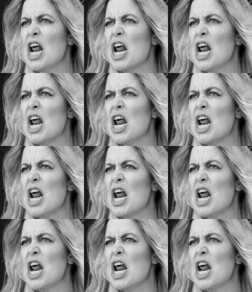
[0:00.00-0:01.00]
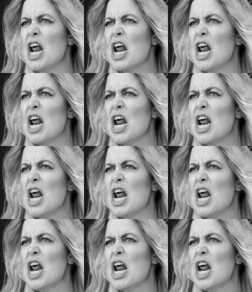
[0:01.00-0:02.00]

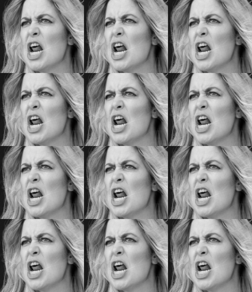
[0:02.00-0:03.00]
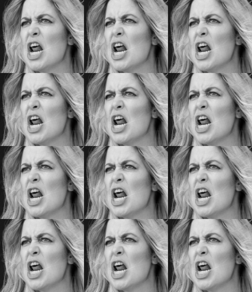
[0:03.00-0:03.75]
[no speech]